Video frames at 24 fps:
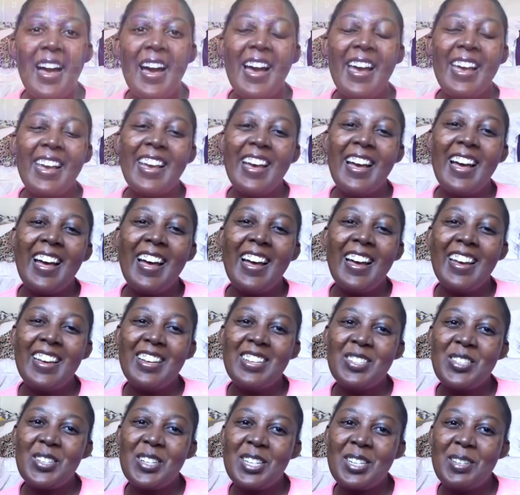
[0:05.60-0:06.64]
Hi
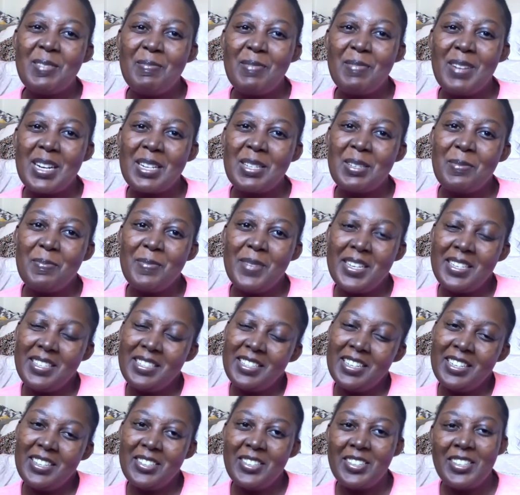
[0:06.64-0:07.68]
guys, welcome back to my
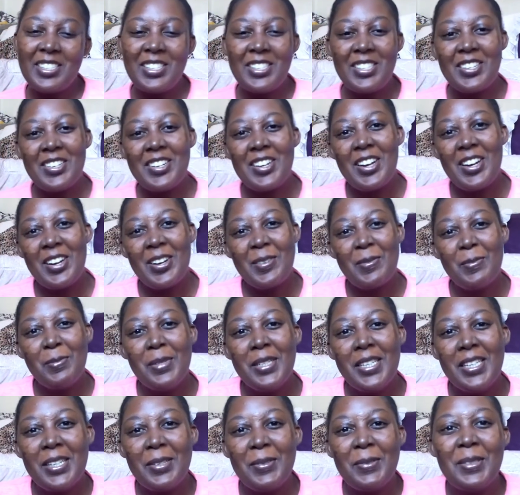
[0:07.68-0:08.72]
channel. It's your girl
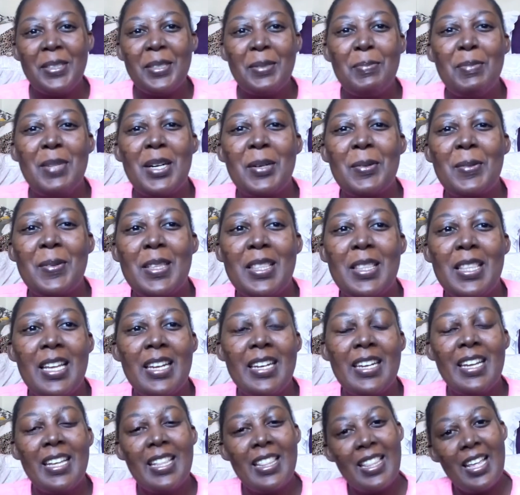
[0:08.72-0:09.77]
Bri and we are back with
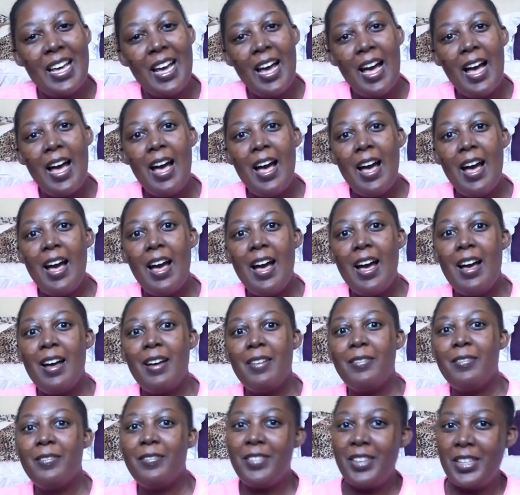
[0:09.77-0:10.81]
another
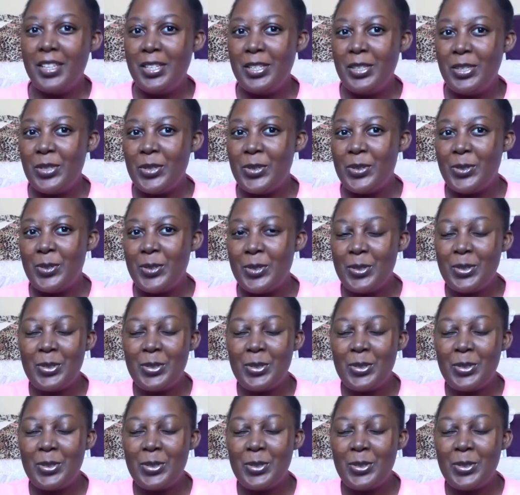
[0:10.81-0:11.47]
video.